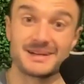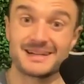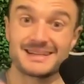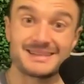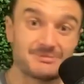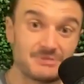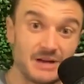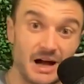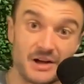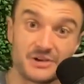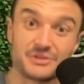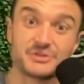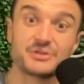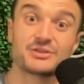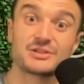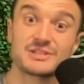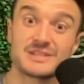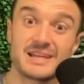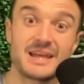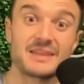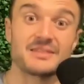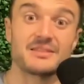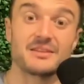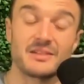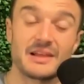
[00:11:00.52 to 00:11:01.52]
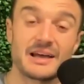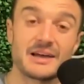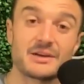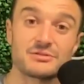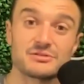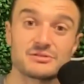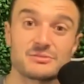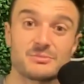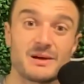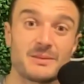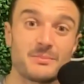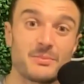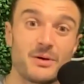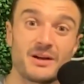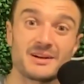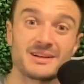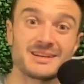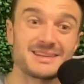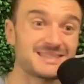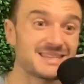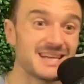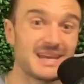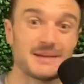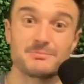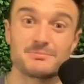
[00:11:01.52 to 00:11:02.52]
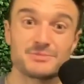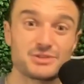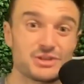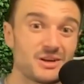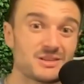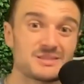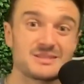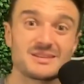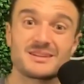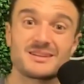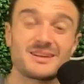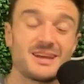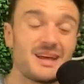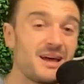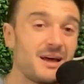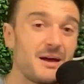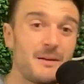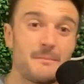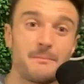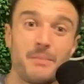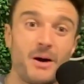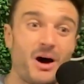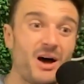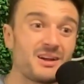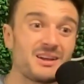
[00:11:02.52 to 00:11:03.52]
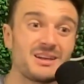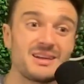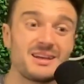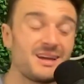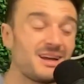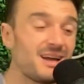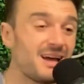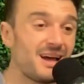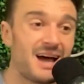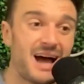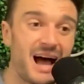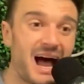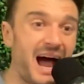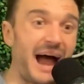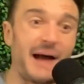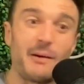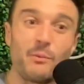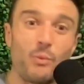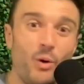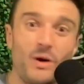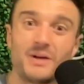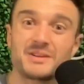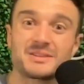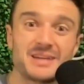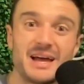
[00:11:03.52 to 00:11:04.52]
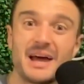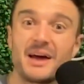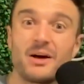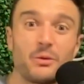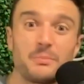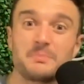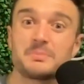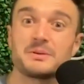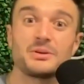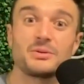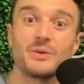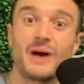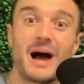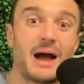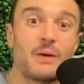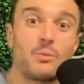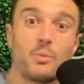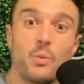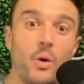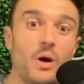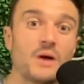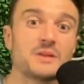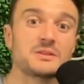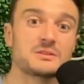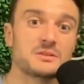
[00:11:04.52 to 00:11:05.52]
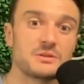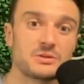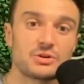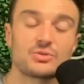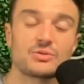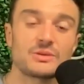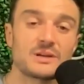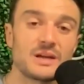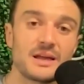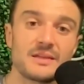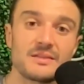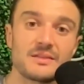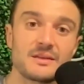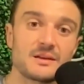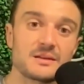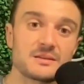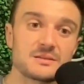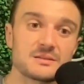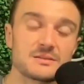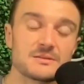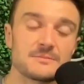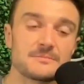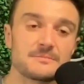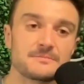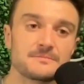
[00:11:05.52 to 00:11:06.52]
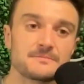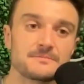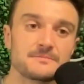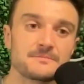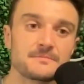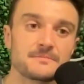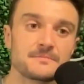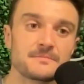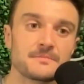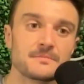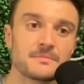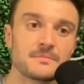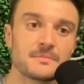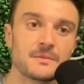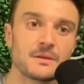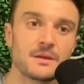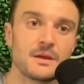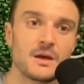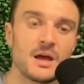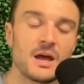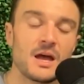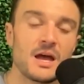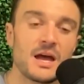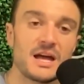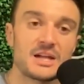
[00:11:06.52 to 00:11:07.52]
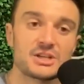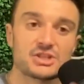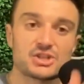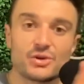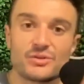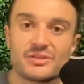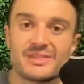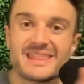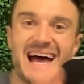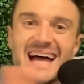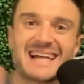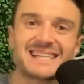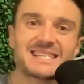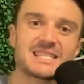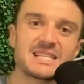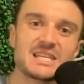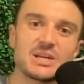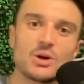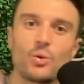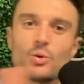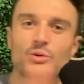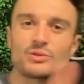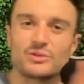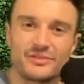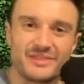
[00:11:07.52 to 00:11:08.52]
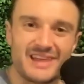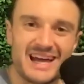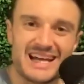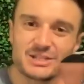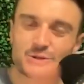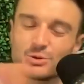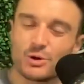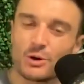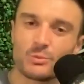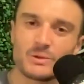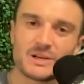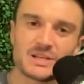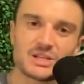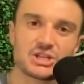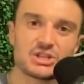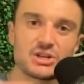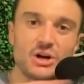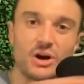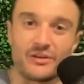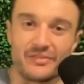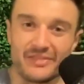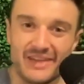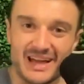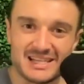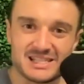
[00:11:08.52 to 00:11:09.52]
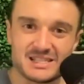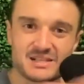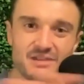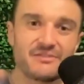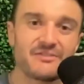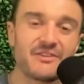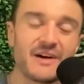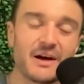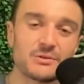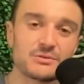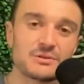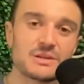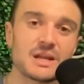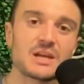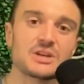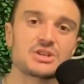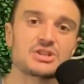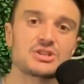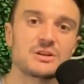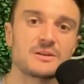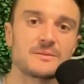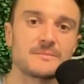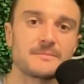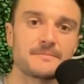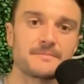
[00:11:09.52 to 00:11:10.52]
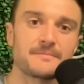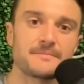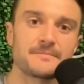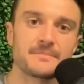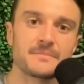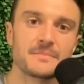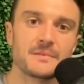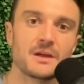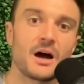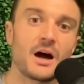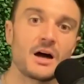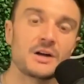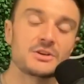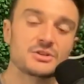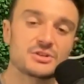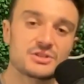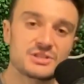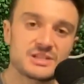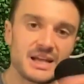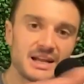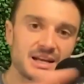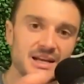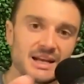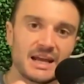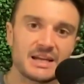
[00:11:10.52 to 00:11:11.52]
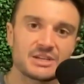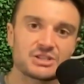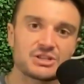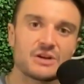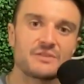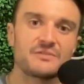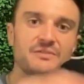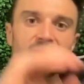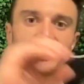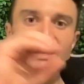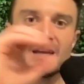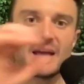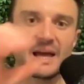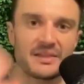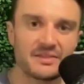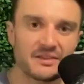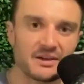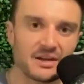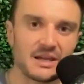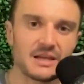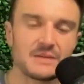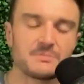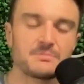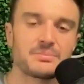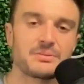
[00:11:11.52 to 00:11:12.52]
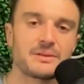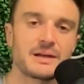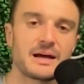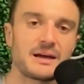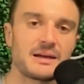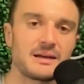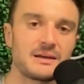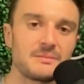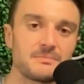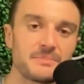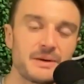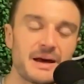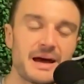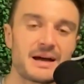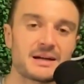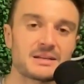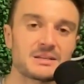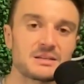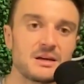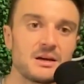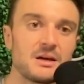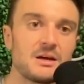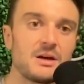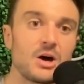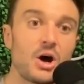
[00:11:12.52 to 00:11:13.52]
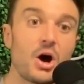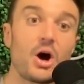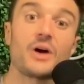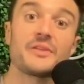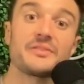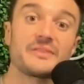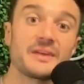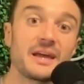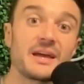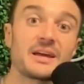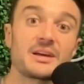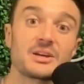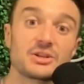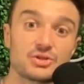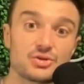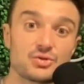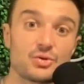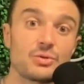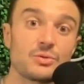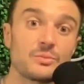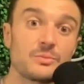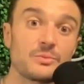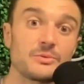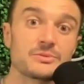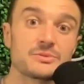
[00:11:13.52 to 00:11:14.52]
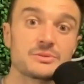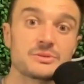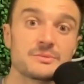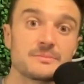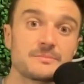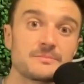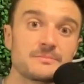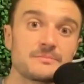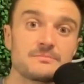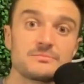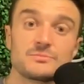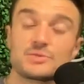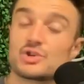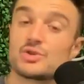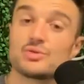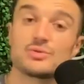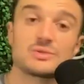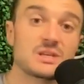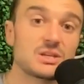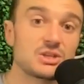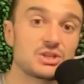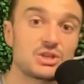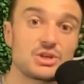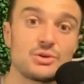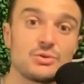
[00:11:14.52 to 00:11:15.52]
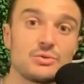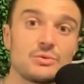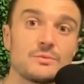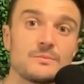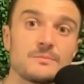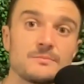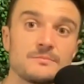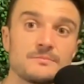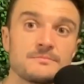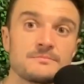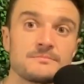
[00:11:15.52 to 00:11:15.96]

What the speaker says: and understand the language of my body and say, Justin, body, I want to help you. I want to create this. And so that's the order. That's where we start. That's the foundation. Understanding HRV and the impact on the acontrollables. Choosing two.